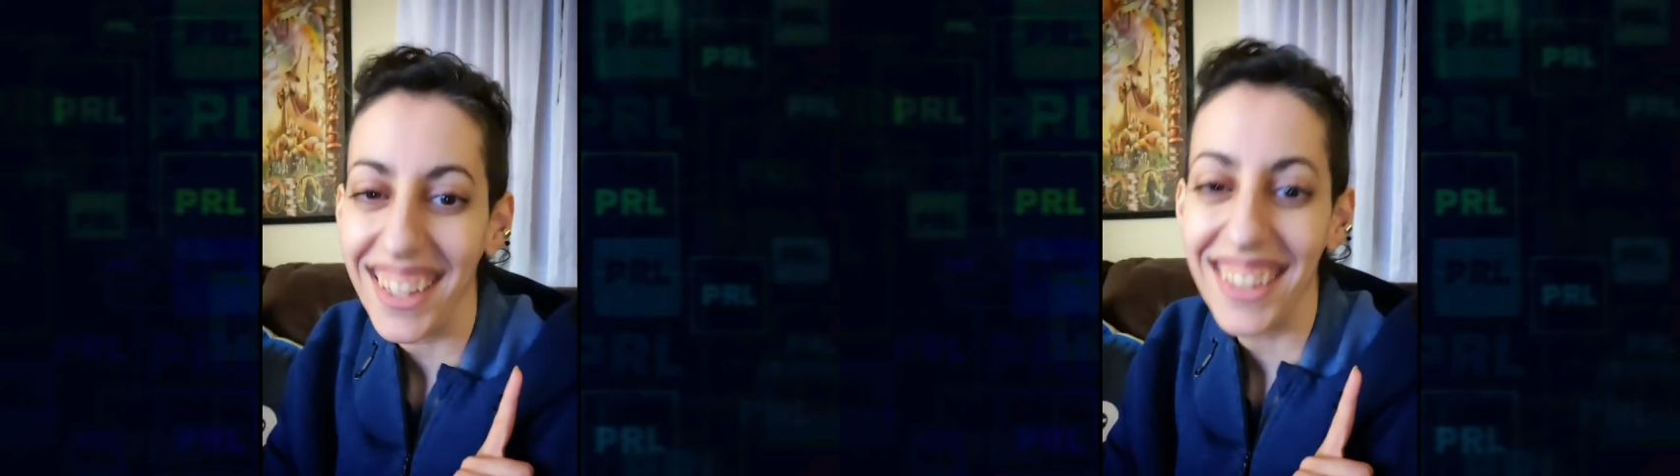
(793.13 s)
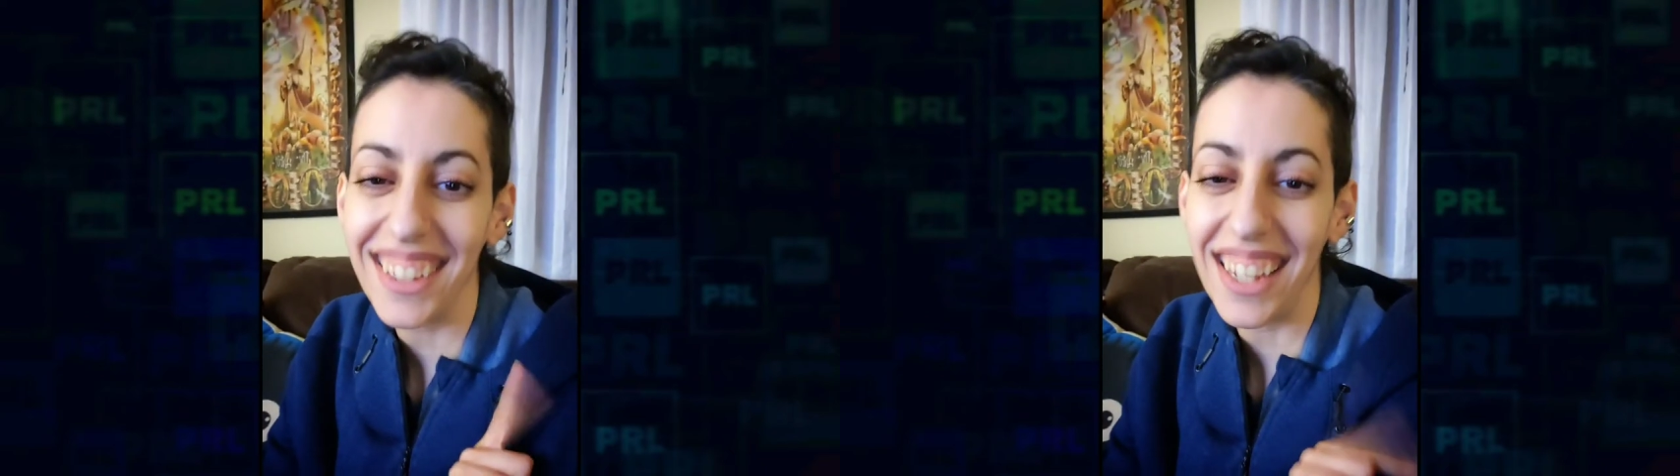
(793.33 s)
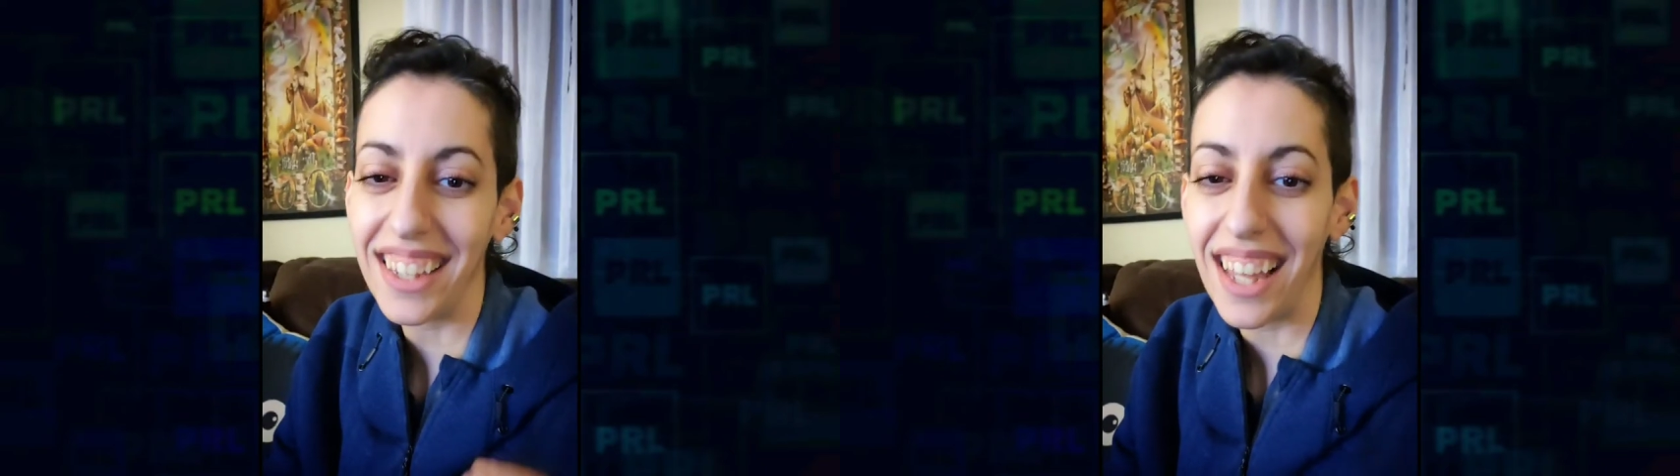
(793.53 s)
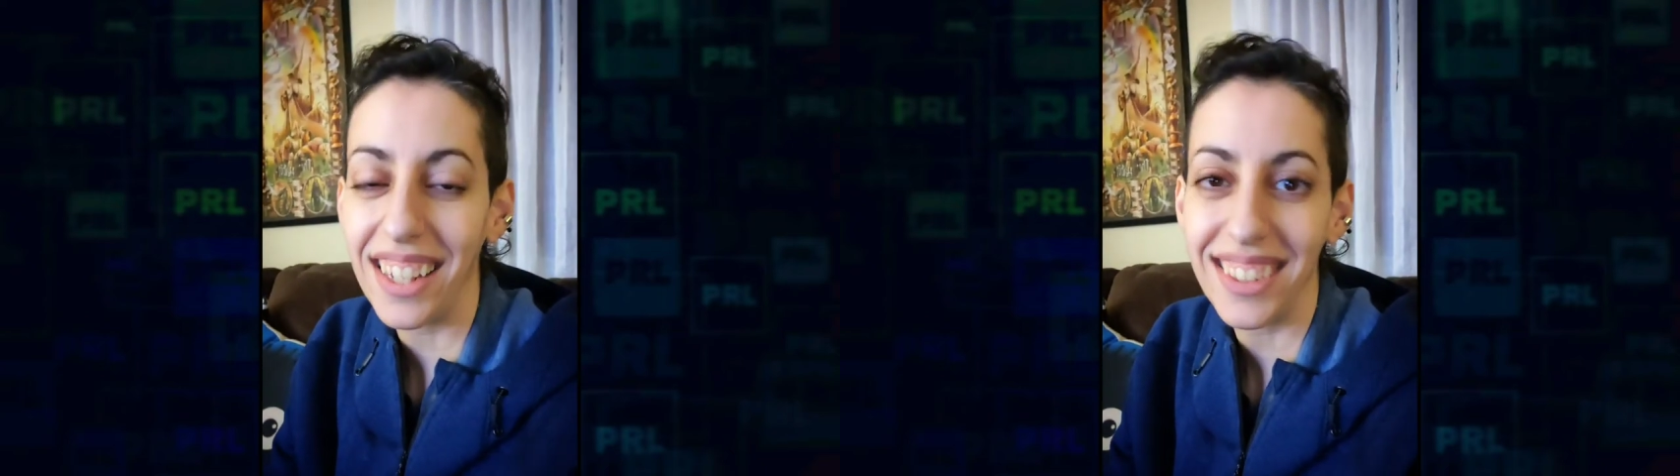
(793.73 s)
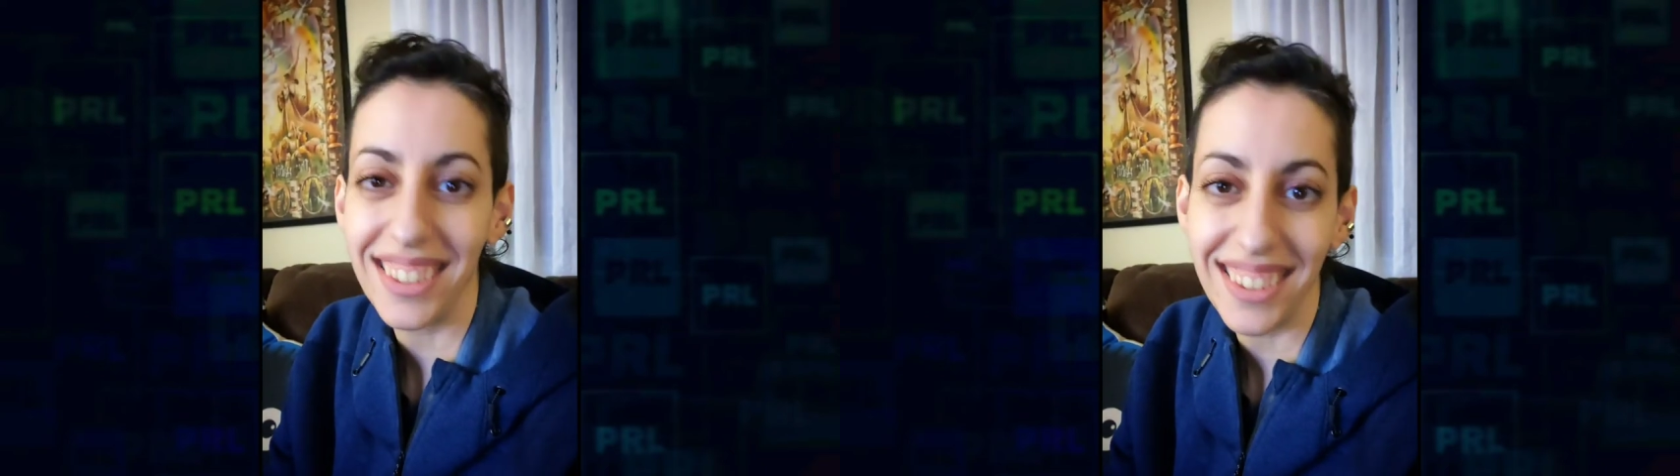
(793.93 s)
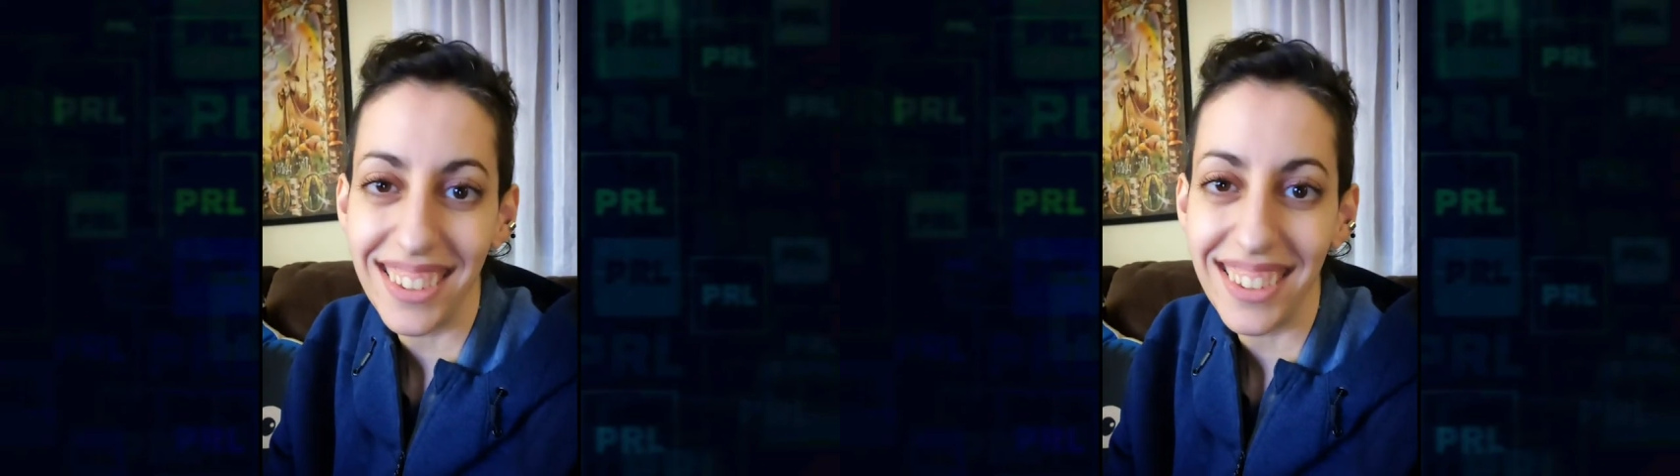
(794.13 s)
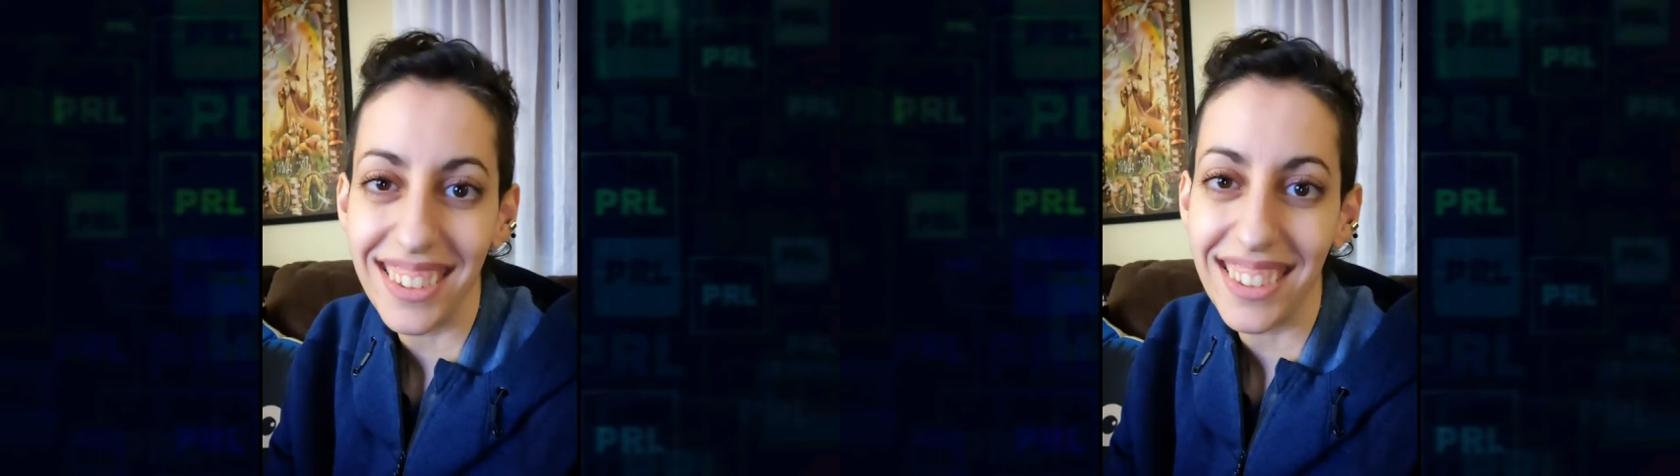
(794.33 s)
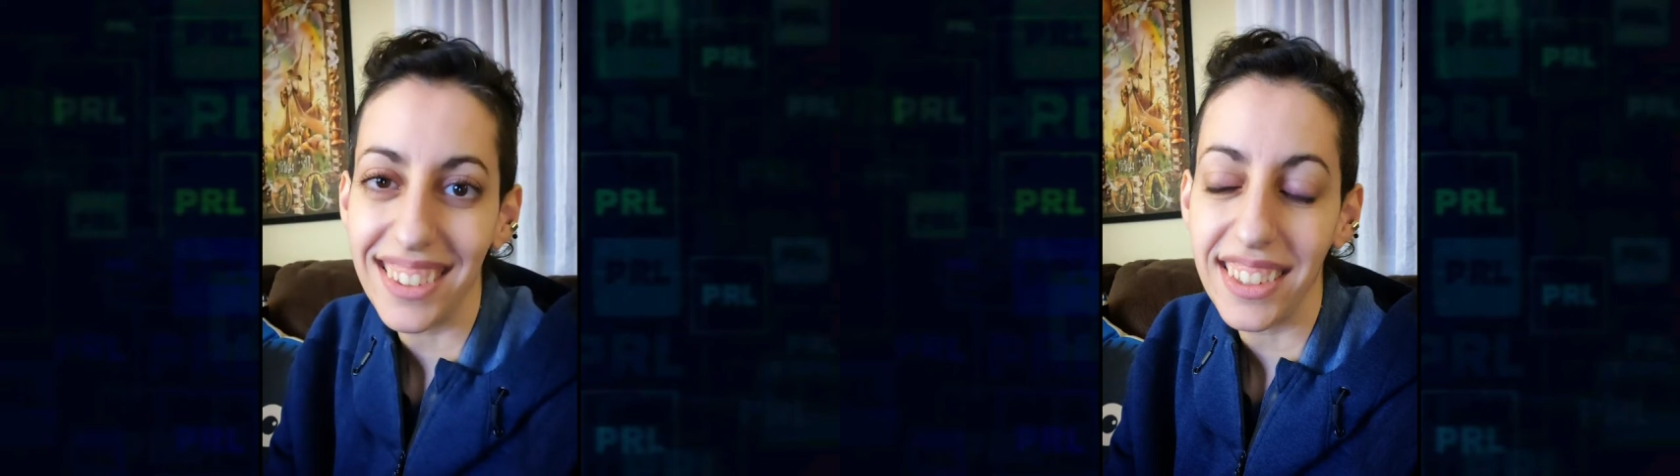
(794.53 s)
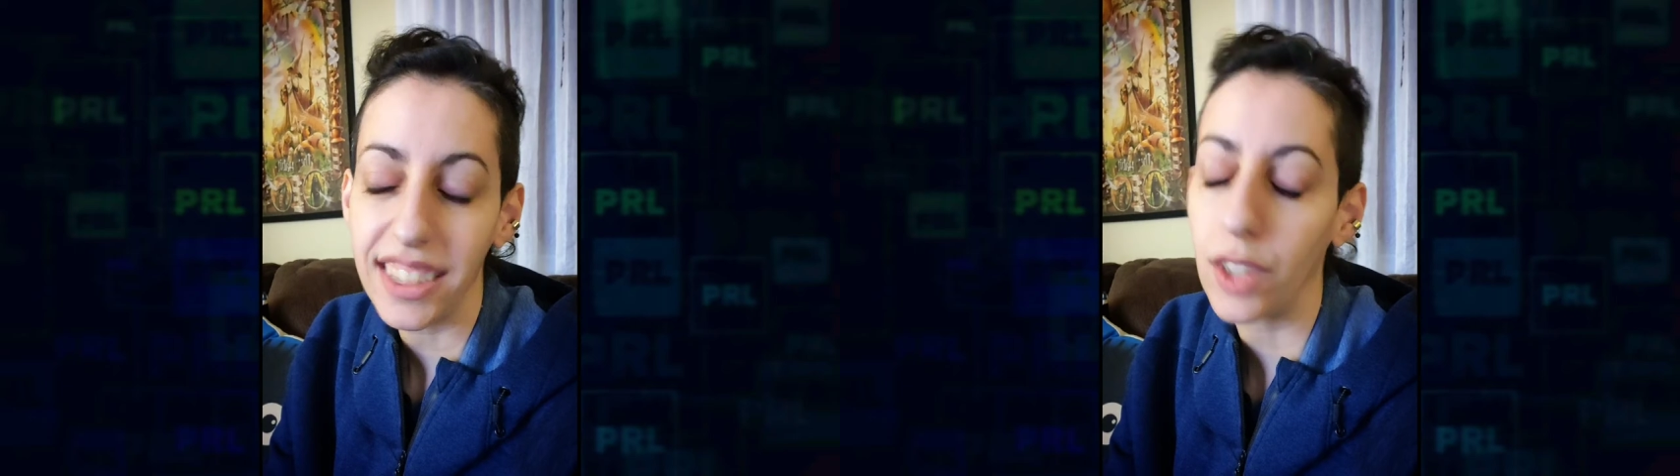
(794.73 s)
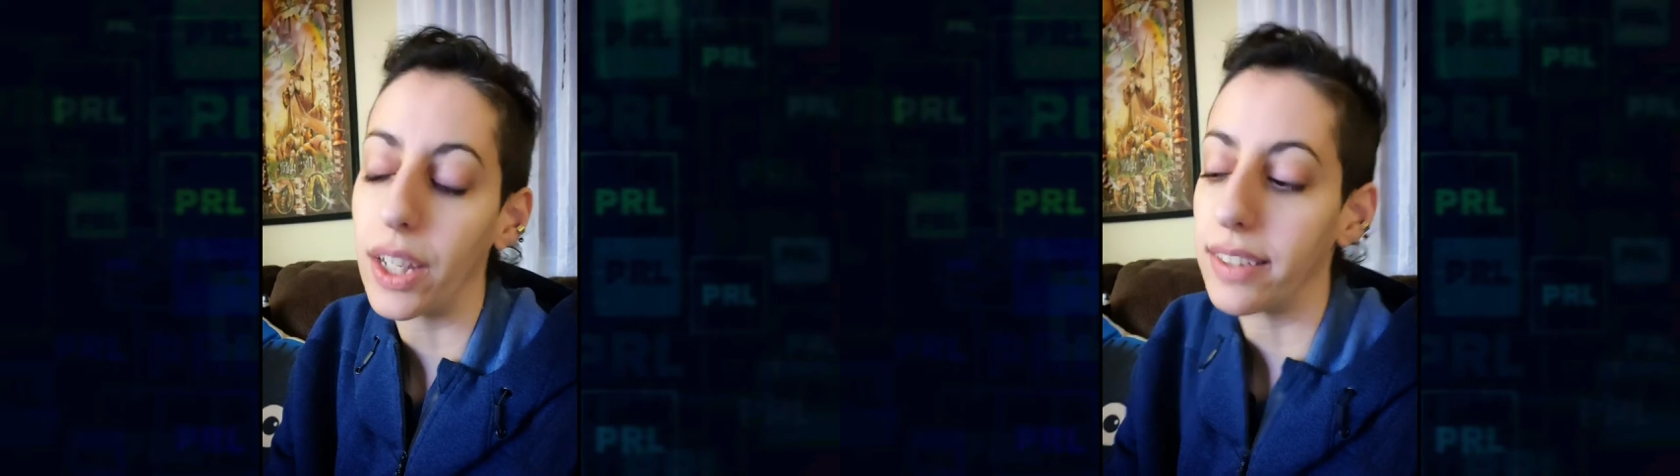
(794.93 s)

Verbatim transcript: You like that? Okay,